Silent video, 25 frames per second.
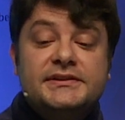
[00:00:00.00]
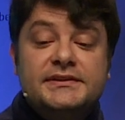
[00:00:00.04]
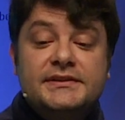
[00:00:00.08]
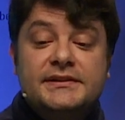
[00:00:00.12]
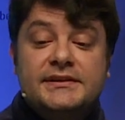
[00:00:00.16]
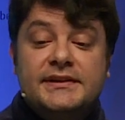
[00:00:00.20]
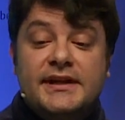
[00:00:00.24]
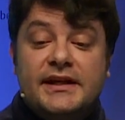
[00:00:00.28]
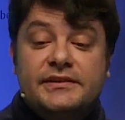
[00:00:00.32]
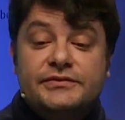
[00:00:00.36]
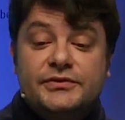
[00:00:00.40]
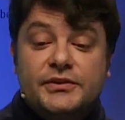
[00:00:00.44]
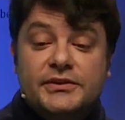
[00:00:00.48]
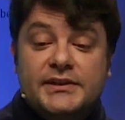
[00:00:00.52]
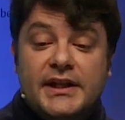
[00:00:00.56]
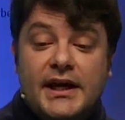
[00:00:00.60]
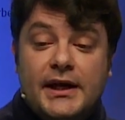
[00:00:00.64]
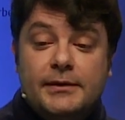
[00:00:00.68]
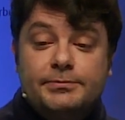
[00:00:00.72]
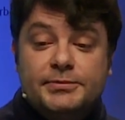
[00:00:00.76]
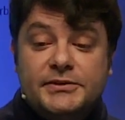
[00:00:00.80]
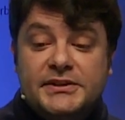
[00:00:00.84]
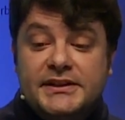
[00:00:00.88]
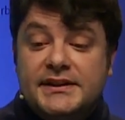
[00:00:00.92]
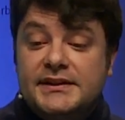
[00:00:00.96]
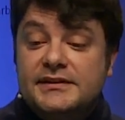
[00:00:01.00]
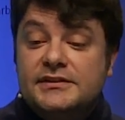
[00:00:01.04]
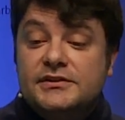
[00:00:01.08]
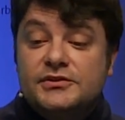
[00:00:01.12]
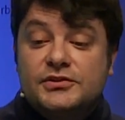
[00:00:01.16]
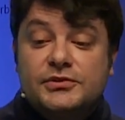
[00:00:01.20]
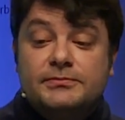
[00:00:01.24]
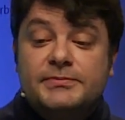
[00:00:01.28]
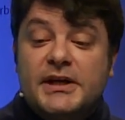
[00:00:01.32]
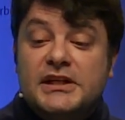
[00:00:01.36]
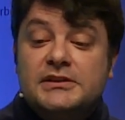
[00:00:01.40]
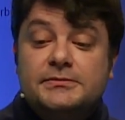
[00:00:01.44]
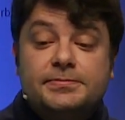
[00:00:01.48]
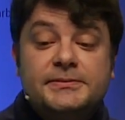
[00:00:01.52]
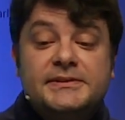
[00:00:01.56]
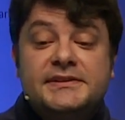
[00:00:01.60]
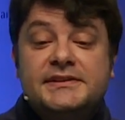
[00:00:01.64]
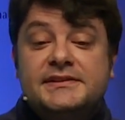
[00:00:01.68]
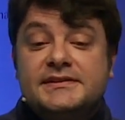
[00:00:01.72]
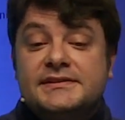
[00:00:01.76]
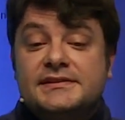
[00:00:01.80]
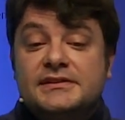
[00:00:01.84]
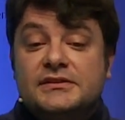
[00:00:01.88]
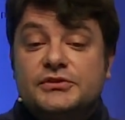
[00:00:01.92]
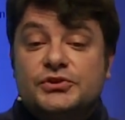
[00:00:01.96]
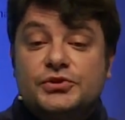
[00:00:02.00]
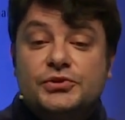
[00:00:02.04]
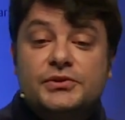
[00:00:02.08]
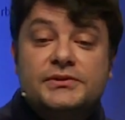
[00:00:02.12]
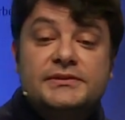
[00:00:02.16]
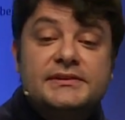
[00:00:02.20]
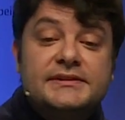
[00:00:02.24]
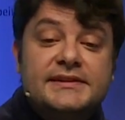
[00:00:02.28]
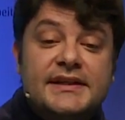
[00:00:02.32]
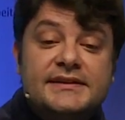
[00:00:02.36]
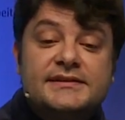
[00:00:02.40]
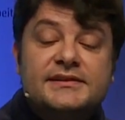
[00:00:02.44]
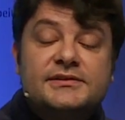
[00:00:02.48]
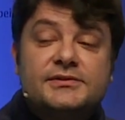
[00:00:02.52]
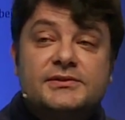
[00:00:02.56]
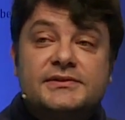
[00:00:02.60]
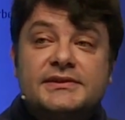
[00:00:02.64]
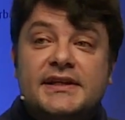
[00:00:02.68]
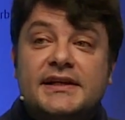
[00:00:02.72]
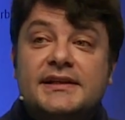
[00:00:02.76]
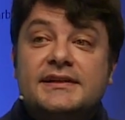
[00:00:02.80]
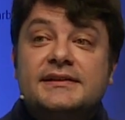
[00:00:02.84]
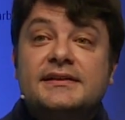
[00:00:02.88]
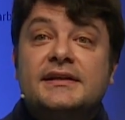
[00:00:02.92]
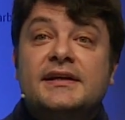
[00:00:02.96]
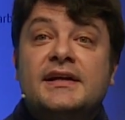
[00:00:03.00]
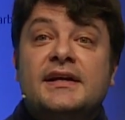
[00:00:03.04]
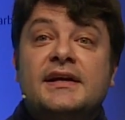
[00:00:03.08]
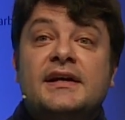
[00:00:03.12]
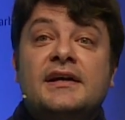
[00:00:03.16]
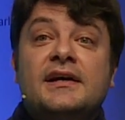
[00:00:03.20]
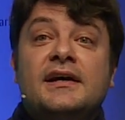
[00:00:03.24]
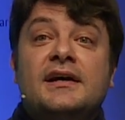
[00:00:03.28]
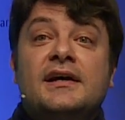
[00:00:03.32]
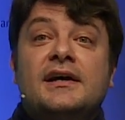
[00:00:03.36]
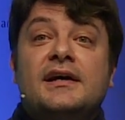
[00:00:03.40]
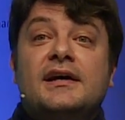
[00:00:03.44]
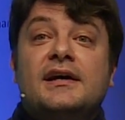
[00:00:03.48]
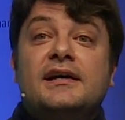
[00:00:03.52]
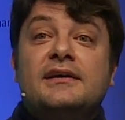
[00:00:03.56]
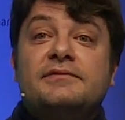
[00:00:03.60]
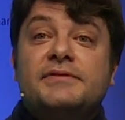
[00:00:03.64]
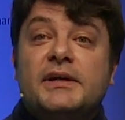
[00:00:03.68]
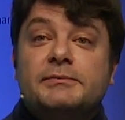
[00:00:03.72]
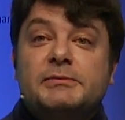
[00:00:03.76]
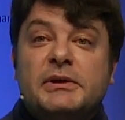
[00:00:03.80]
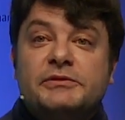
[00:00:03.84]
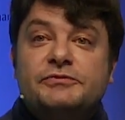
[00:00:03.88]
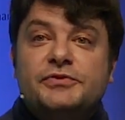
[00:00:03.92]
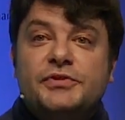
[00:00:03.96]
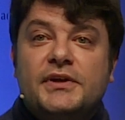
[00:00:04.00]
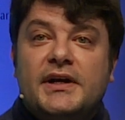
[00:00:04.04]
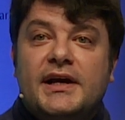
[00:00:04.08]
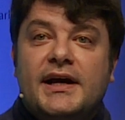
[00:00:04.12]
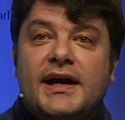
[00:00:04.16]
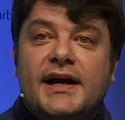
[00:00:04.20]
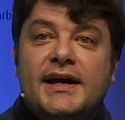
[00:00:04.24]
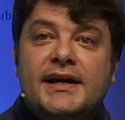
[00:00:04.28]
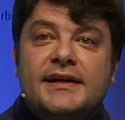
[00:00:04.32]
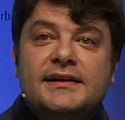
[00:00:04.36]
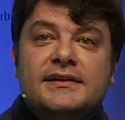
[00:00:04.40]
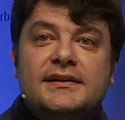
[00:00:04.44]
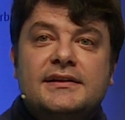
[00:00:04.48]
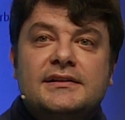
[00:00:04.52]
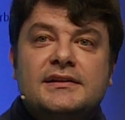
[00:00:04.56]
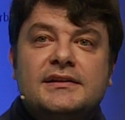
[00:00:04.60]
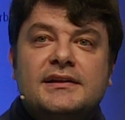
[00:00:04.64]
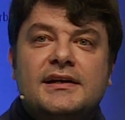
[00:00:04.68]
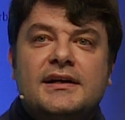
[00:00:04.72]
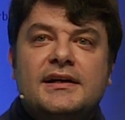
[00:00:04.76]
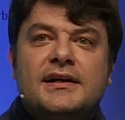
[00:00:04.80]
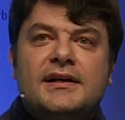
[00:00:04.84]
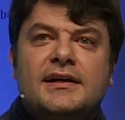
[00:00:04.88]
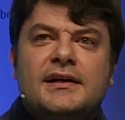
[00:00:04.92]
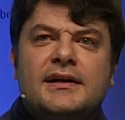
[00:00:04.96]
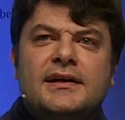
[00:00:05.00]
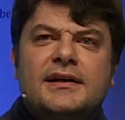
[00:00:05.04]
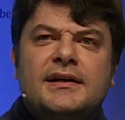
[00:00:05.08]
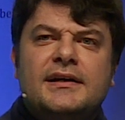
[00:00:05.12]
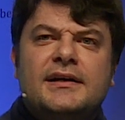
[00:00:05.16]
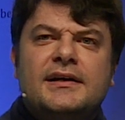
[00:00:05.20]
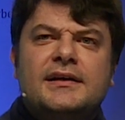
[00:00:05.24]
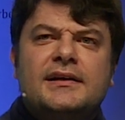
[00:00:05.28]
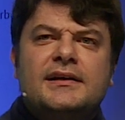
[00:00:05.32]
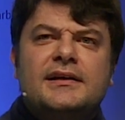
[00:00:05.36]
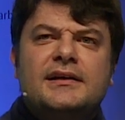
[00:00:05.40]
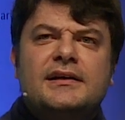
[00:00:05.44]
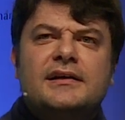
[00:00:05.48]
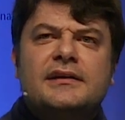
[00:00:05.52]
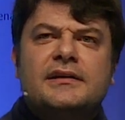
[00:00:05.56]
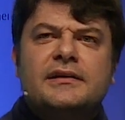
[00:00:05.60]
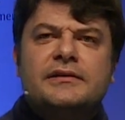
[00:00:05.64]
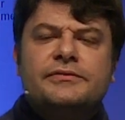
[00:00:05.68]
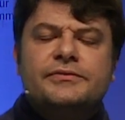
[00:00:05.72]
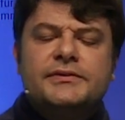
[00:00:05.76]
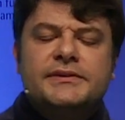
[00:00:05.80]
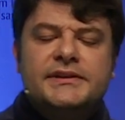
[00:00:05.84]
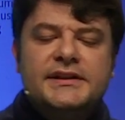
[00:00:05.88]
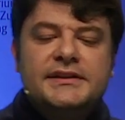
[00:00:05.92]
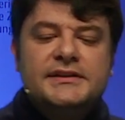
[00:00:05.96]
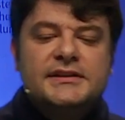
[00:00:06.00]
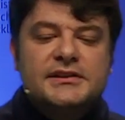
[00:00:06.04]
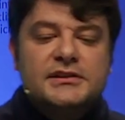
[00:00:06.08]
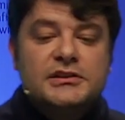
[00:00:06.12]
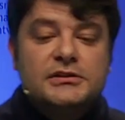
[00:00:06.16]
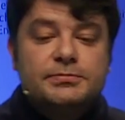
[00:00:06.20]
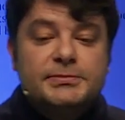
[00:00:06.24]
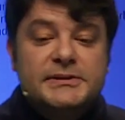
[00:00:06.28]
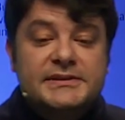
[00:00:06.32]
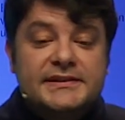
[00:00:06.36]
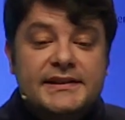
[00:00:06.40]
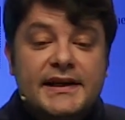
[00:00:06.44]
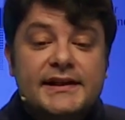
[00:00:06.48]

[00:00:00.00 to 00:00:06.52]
this is why we should not neglect the whole advertising industry when talking about the open internet.